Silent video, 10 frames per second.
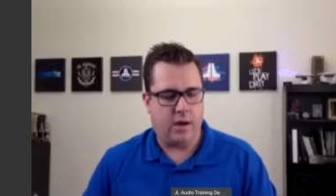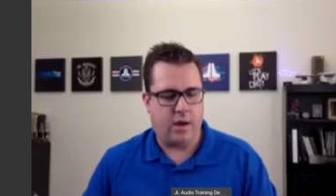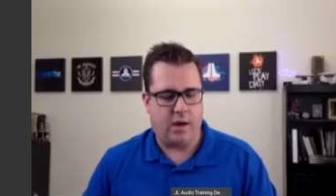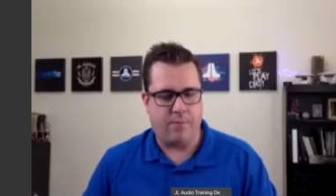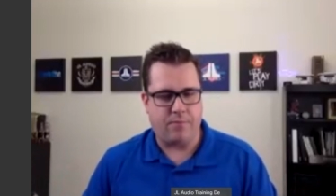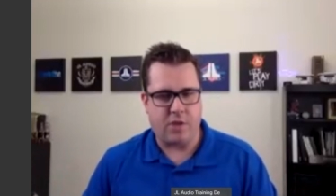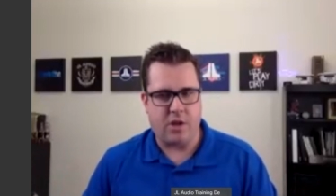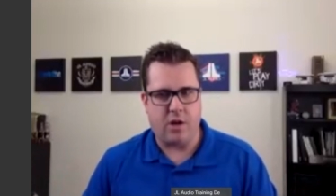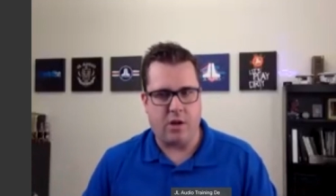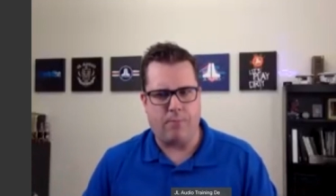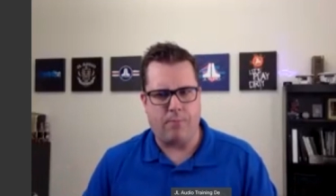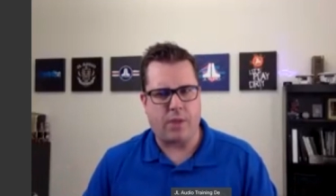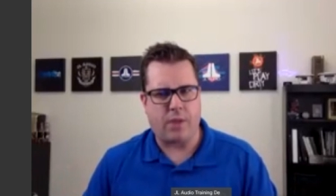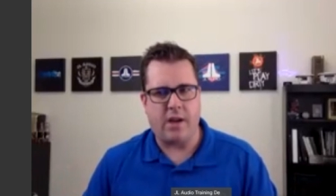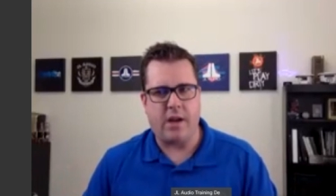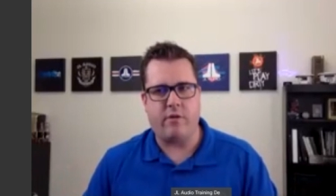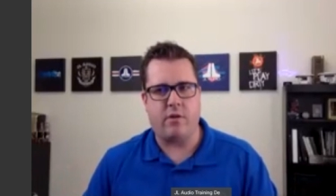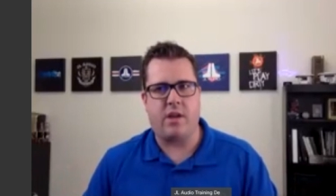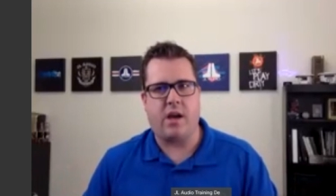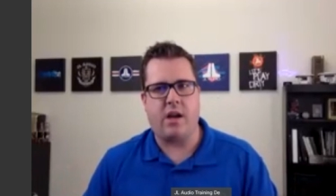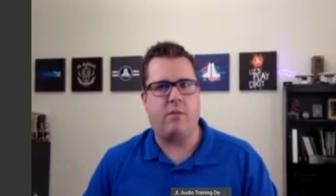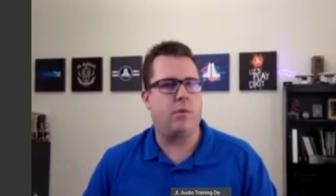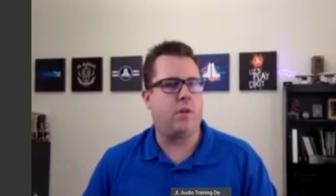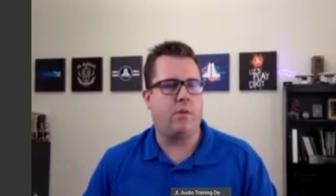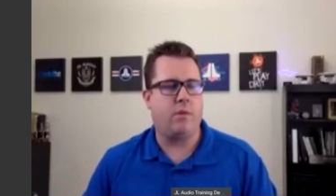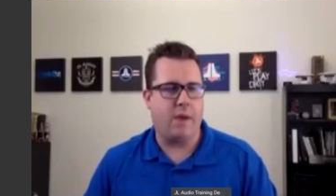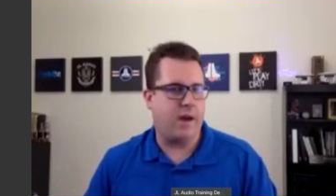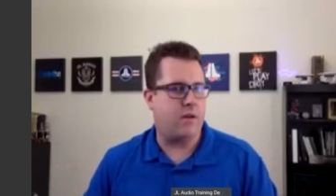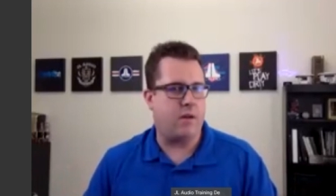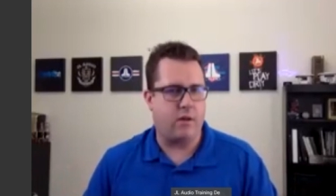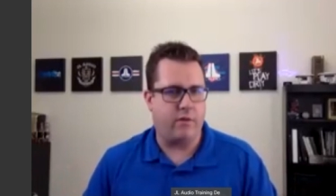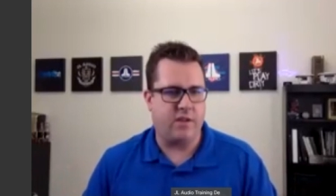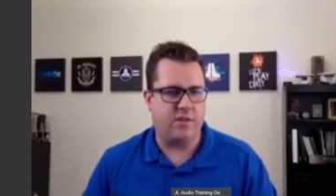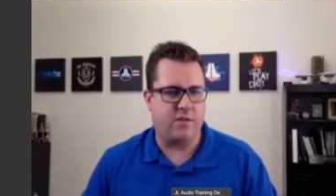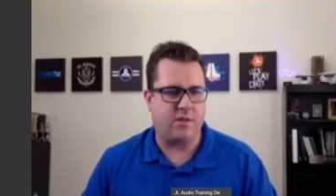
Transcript: I never thought it really would matter on a vessel.